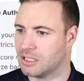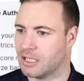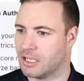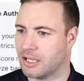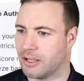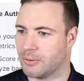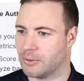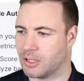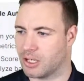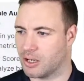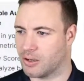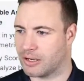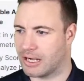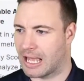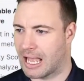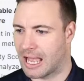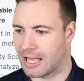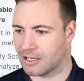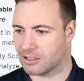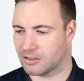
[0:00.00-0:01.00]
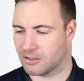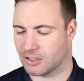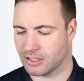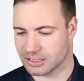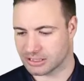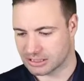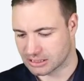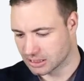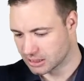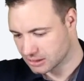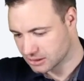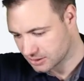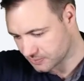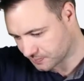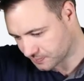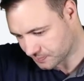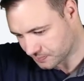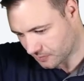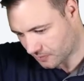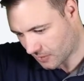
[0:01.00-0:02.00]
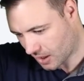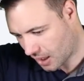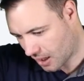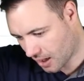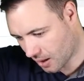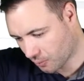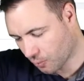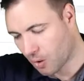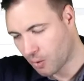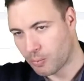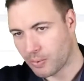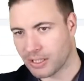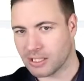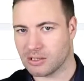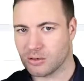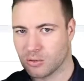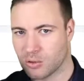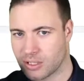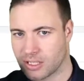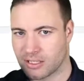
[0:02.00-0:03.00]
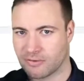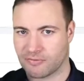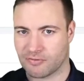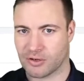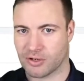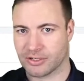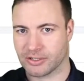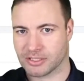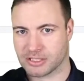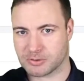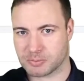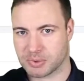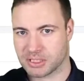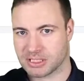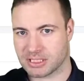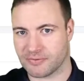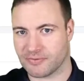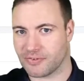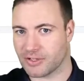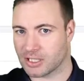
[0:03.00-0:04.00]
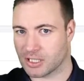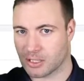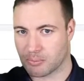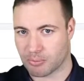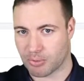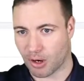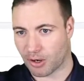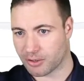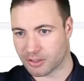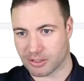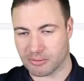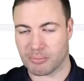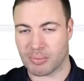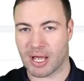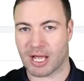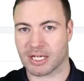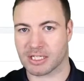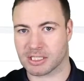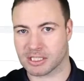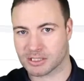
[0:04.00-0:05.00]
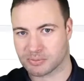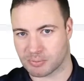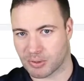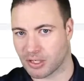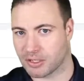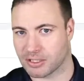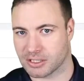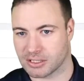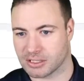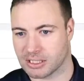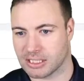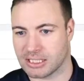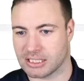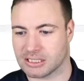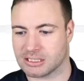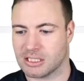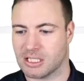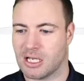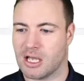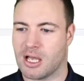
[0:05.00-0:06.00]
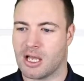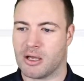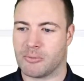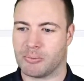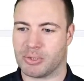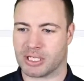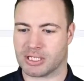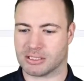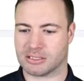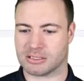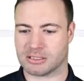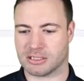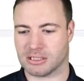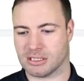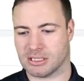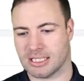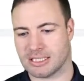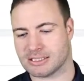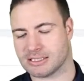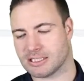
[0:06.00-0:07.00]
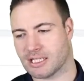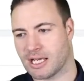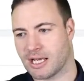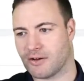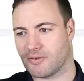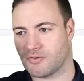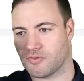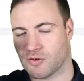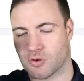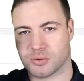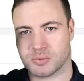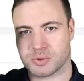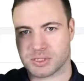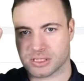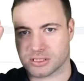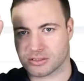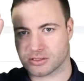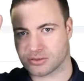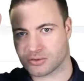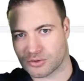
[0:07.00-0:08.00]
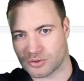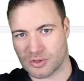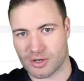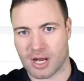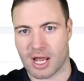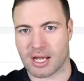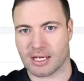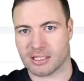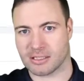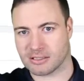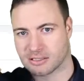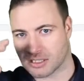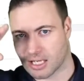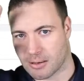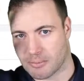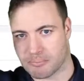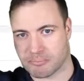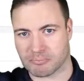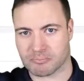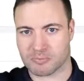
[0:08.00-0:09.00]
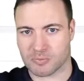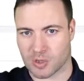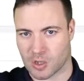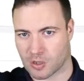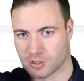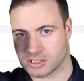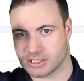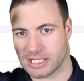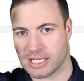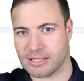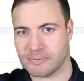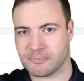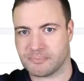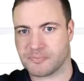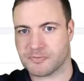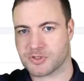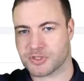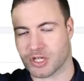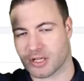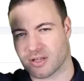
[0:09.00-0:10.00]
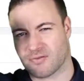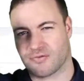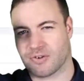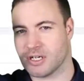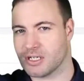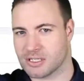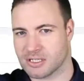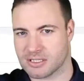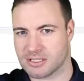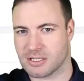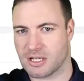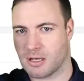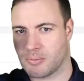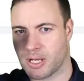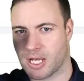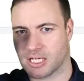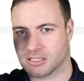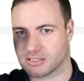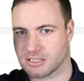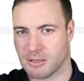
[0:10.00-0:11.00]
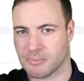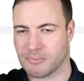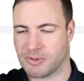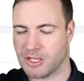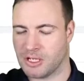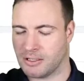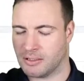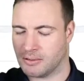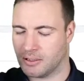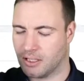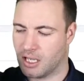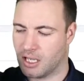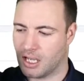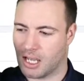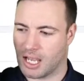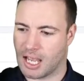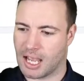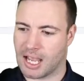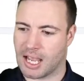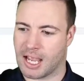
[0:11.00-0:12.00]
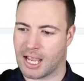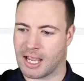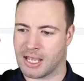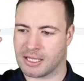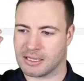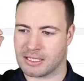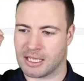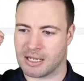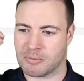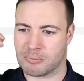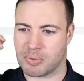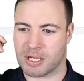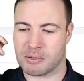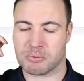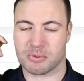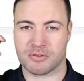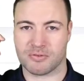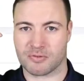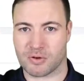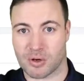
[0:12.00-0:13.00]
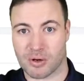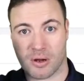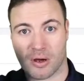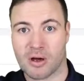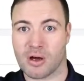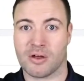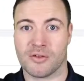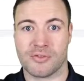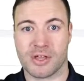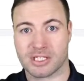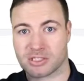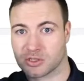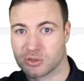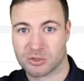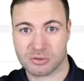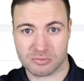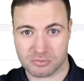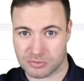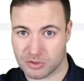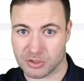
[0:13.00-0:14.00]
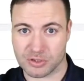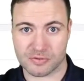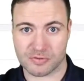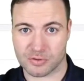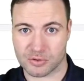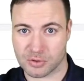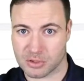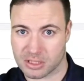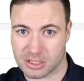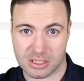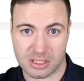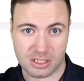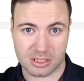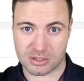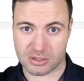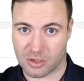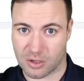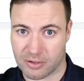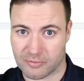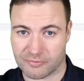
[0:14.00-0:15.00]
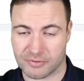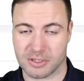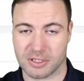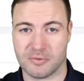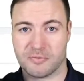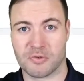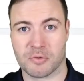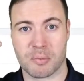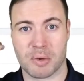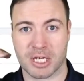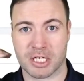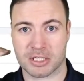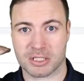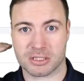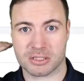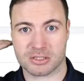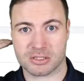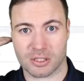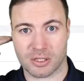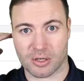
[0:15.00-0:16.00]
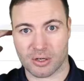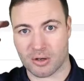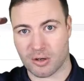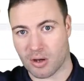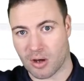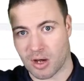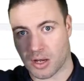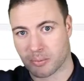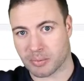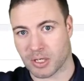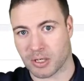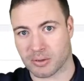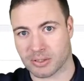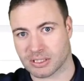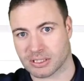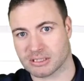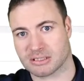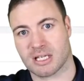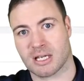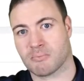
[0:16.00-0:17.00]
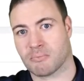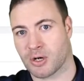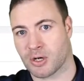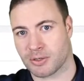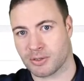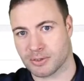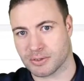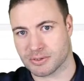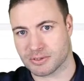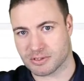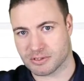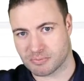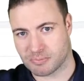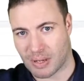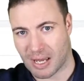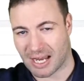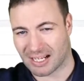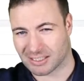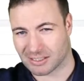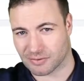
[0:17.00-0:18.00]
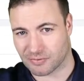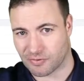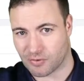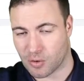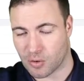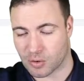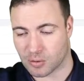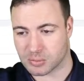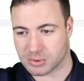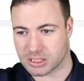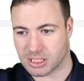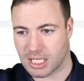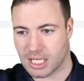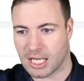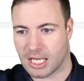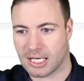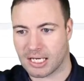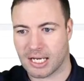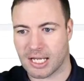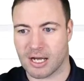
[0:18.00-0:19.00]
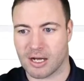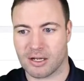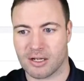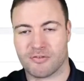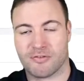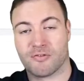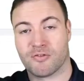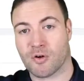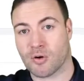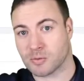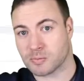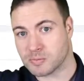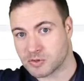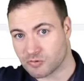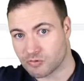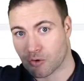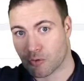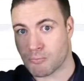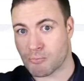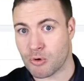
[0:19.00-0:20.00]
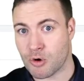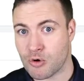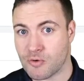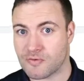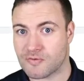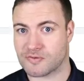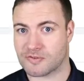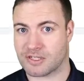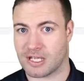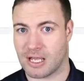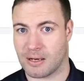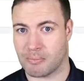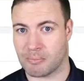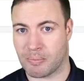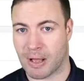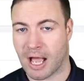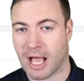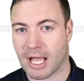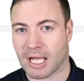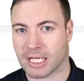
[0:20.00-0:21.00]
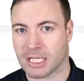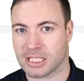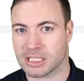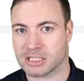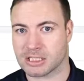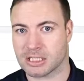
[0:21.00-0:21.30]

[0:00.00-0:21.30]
and we're going to analyze this. And what we're looking for is specifically broken pages, broken links, because let's say Forbes has created some content. So they've written about something, and then people have gone, oh, that's useful and insightful information, so I'm going to send my users back to Forbes. Now, if Forbes removes said page,